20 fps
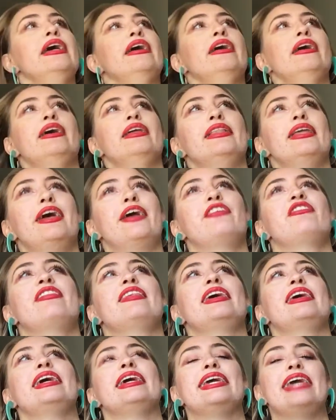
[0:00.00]
and like just
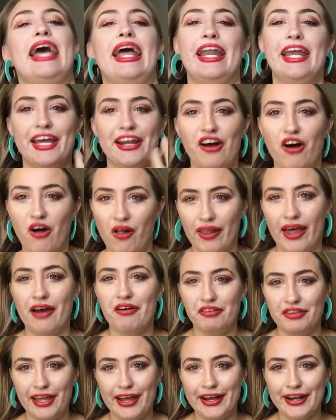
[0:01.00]
like getting it all
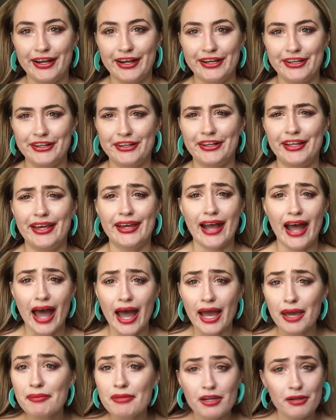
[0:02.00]
out there, and you're like,
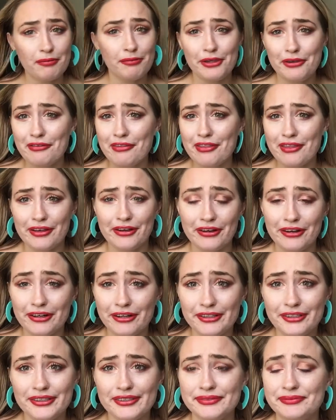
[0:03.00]
I'm in a
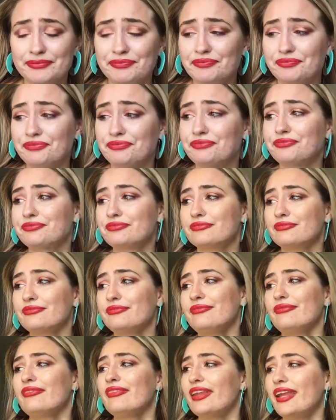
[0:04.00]
musical
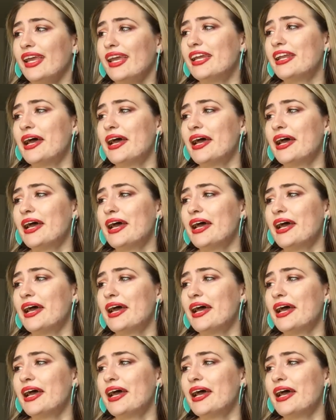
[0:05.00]
and